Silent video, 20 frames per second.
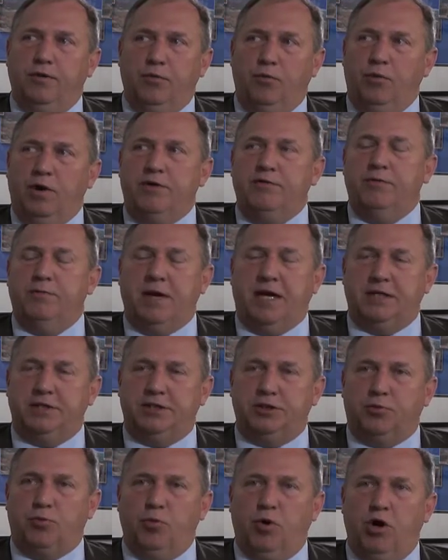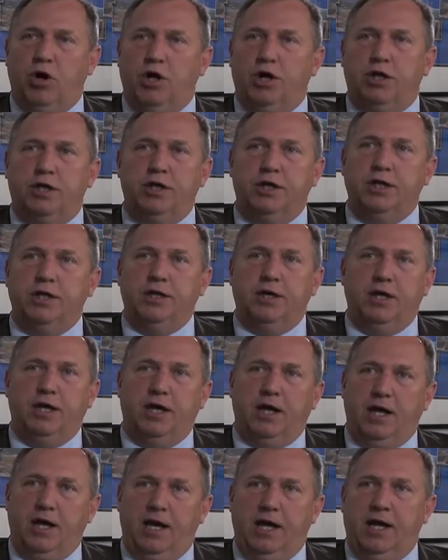wave a magic wand
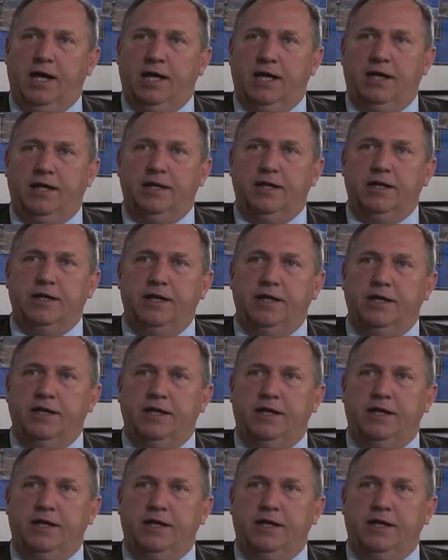and